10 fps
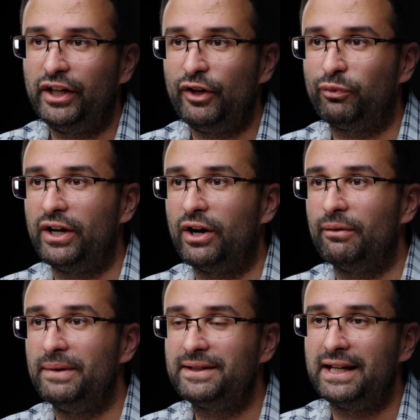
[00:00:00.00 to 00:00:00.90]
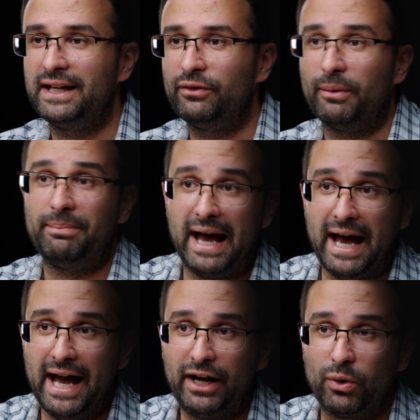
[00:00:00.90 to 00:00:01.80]
if we are missing the
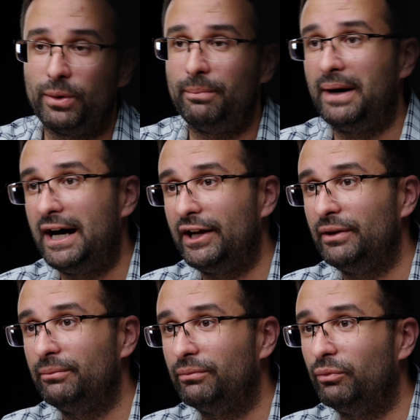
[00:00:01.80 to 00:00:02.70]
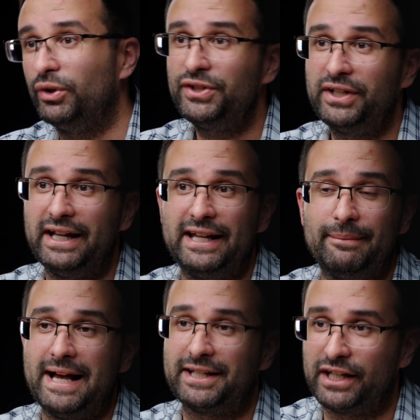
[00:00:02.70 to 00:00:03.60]
back or the bottom, we're just going to end
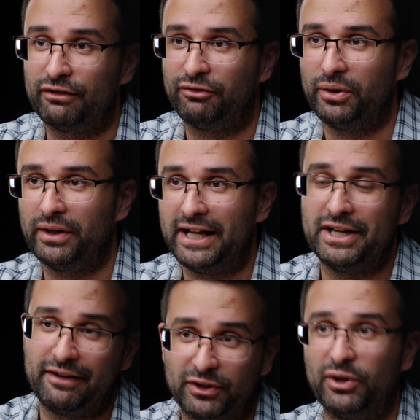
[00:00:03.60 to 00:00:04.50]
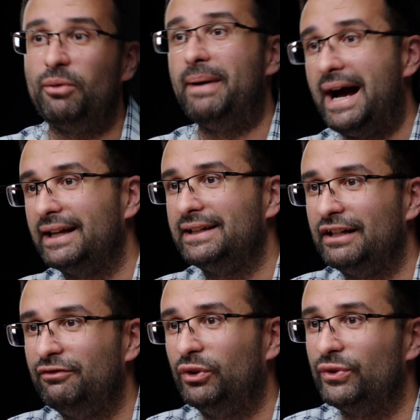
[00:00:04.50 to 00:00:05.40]
up asking you for it and you have to go back and
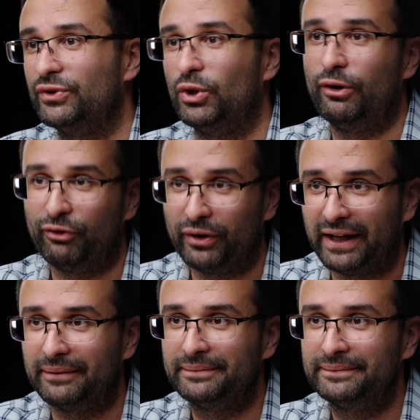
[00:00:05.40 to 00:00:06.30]
take photos all over again.